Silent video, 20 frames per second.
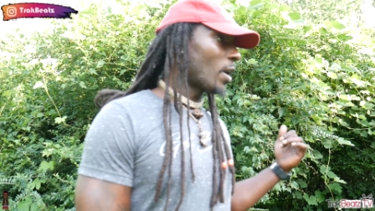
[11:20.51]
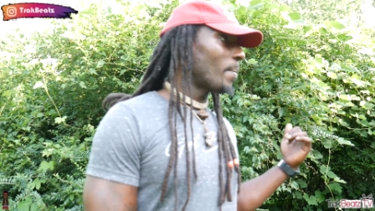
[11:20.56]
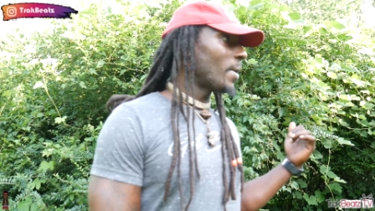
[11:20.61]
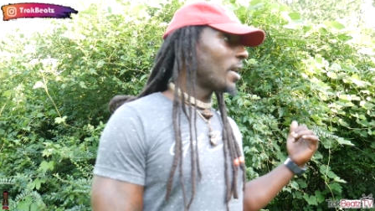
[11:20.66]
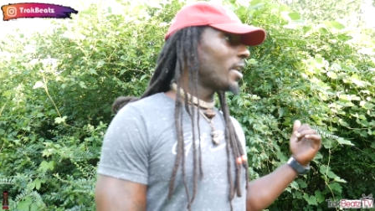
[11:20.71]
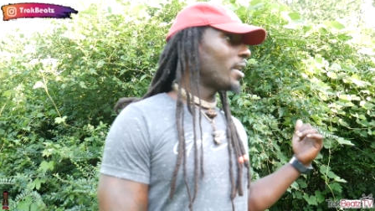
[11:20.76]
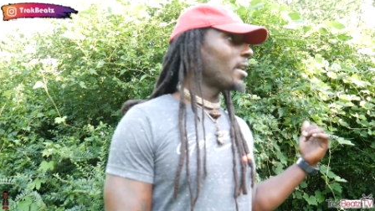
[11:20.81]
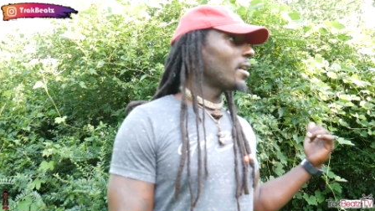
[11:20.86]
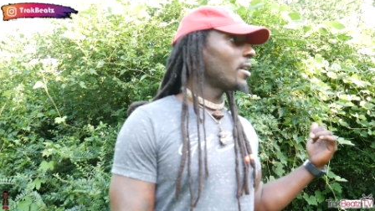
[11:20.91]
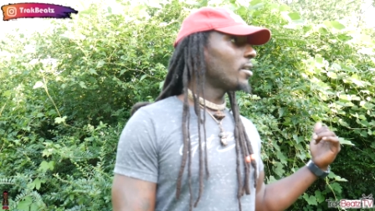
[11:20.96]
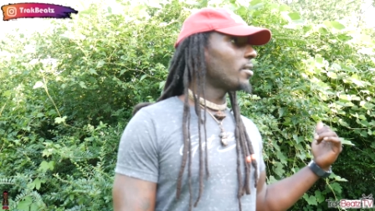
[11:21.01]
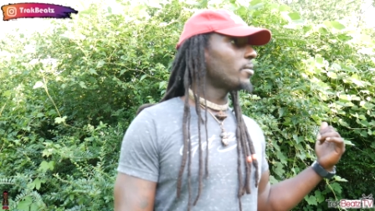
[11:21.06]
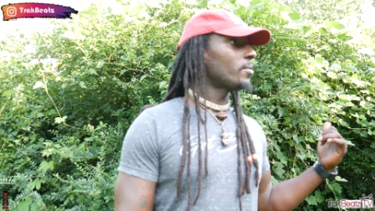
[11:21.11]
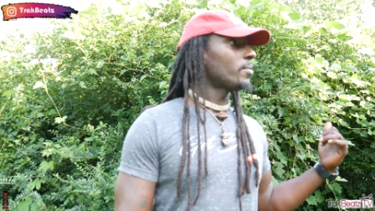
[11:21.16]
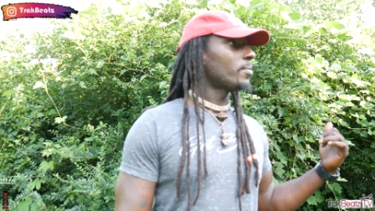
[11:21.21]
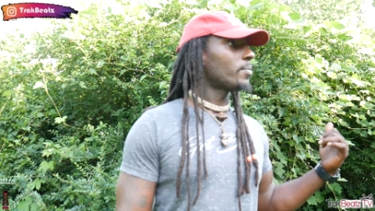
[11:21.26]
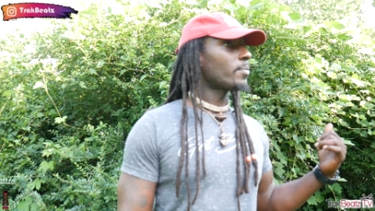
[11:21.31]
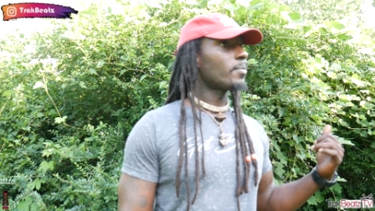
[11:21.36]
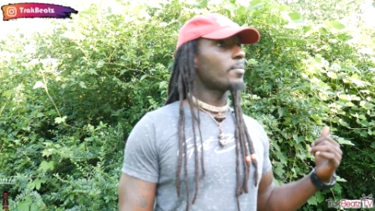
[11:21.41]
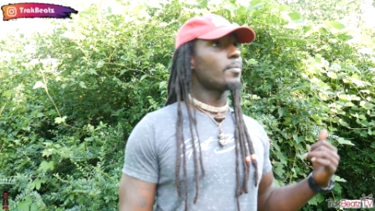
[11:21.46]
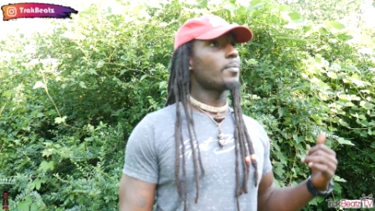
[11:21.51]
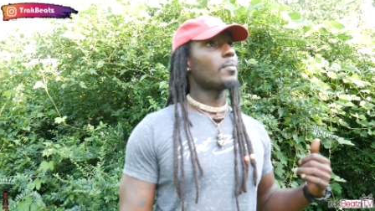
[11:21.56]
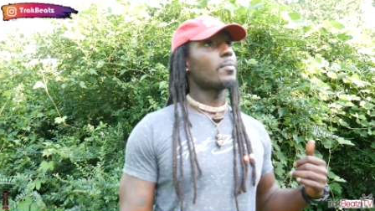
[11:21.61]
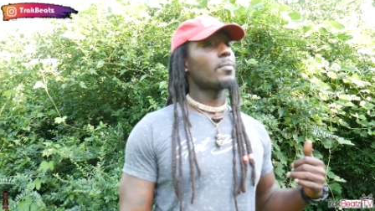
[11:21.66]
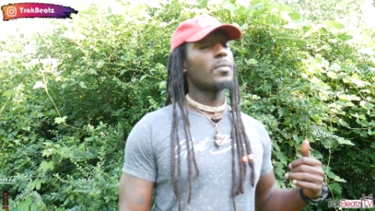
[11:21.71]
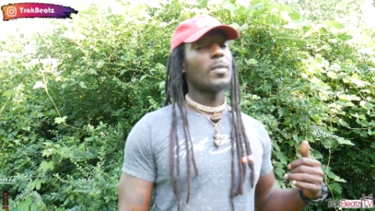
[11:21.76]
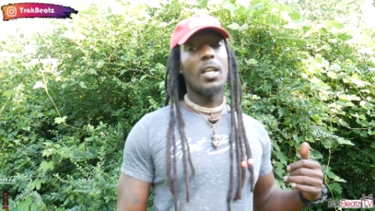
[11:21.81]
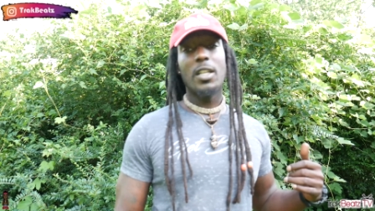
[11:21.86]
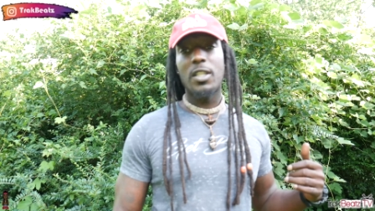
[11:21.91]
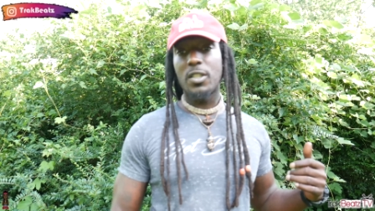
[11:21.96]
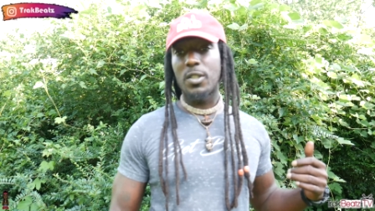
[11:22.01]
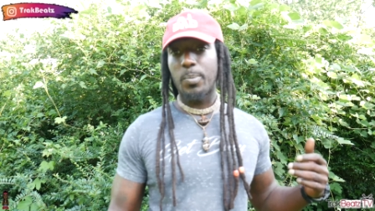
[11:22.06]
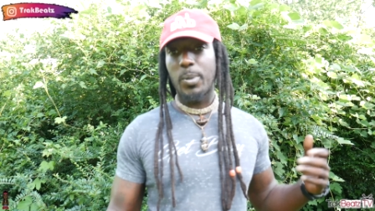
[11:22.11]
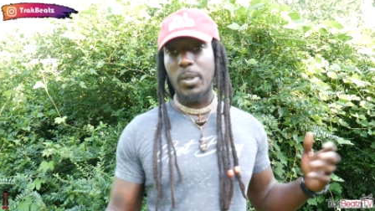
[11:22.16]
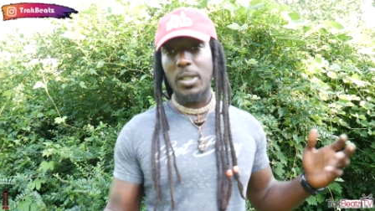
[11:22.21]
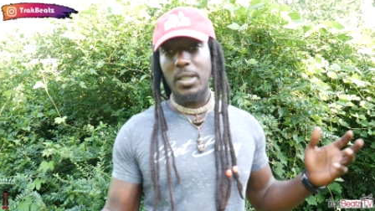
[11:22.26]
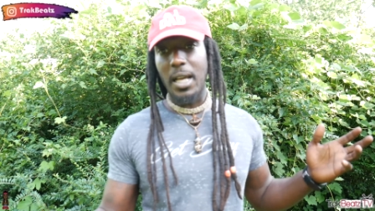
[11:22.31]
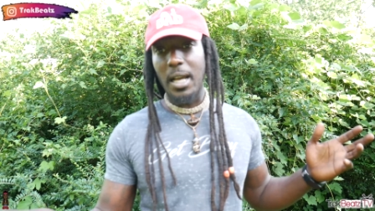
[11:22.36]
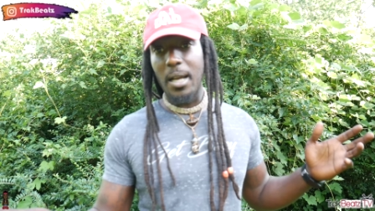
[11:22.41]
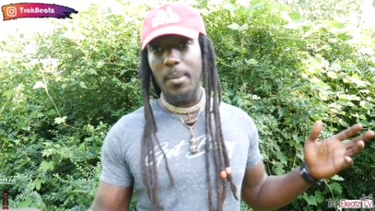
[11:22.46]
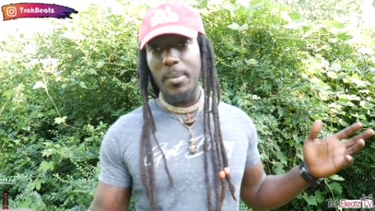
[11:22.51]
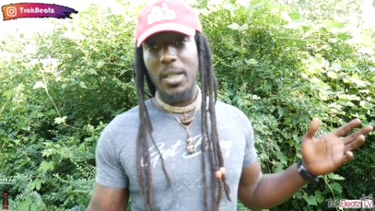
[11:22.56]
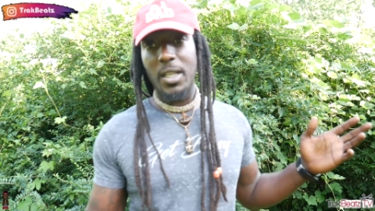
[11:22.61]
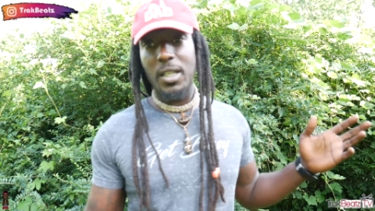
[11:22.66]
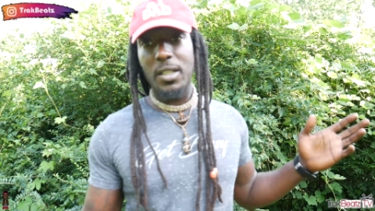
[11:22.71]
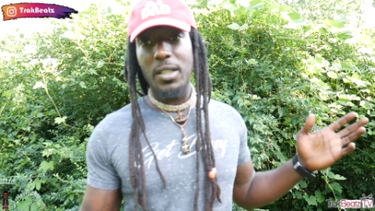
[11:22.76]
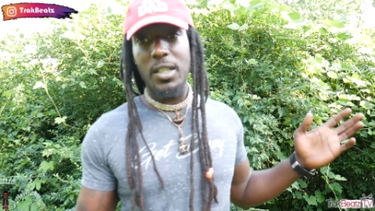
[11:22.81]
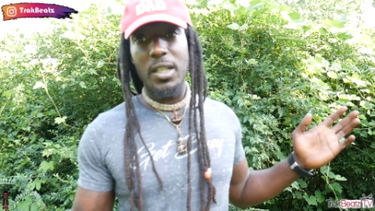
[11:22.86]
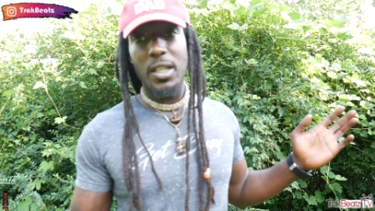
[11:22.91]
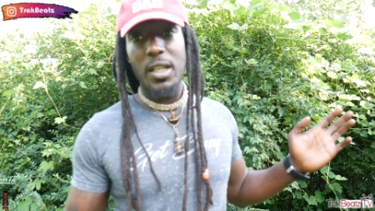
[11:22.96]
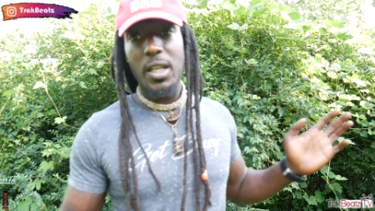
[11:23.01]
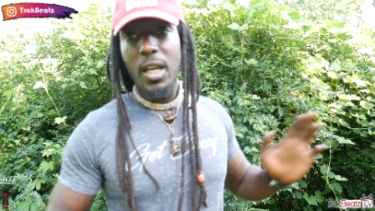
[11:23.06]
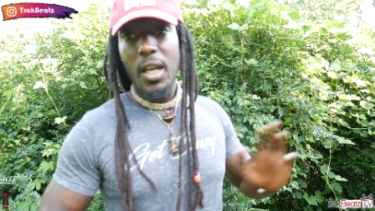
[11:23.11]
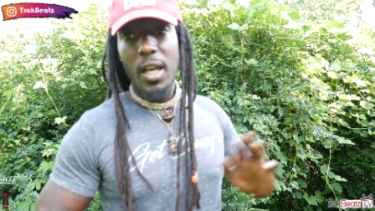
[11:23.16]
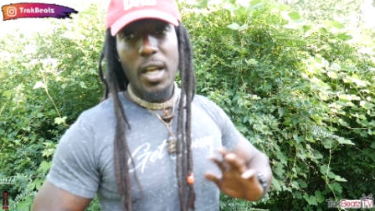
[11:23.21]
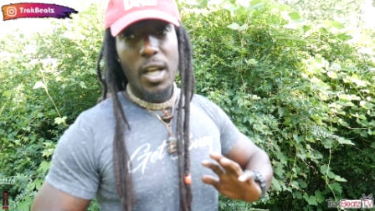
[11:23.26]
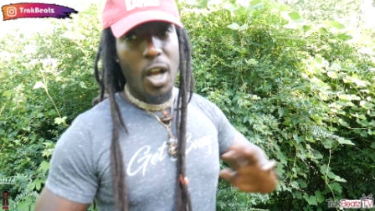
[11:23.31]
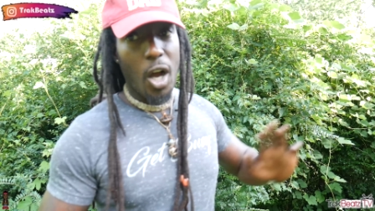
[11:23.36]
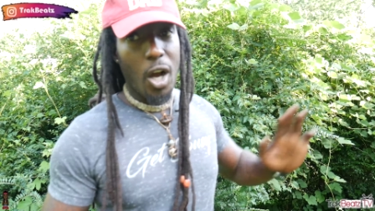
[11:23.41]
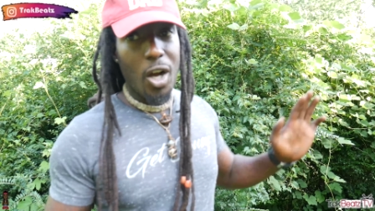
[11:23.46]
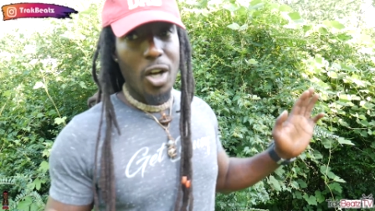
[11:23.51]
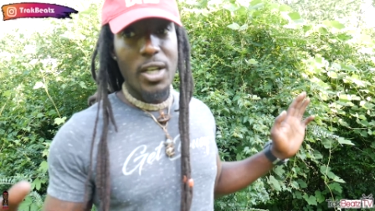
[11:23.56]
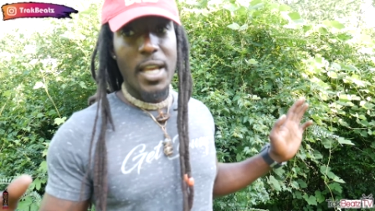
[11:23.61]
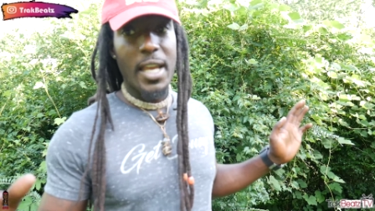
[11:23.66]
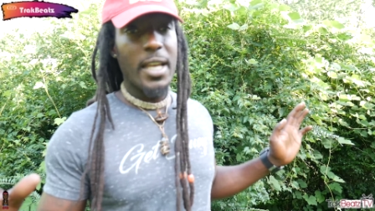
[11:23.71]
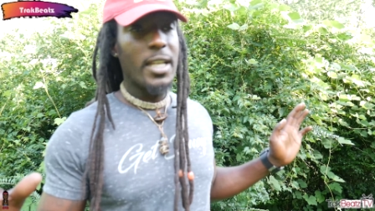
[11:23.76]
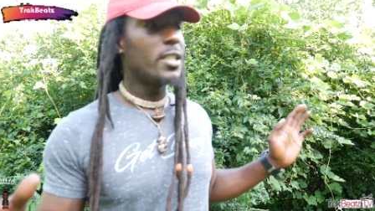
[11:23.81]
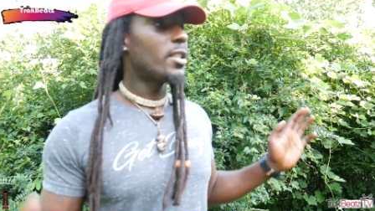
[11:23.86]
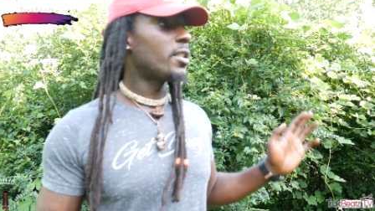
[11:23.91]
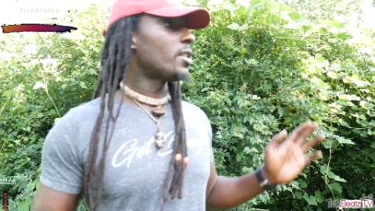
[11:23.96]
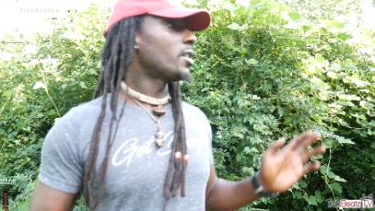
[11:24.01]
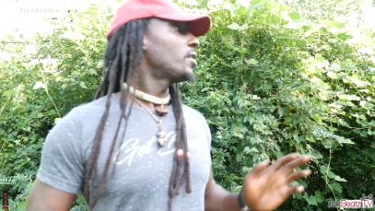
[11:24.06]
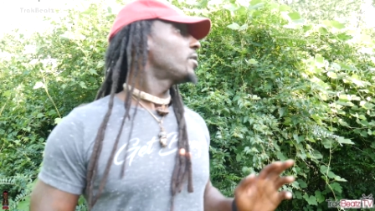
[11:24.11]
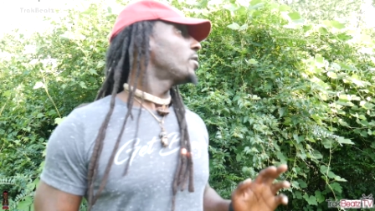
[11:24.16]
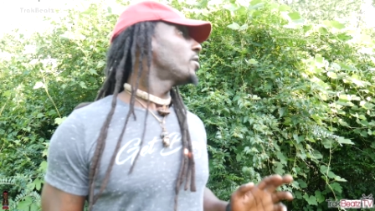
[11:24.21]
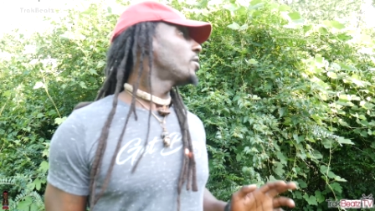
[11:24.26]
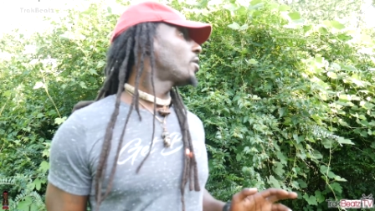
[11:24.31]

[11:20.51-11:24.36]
I'm at now, it's predominantly Caucasian.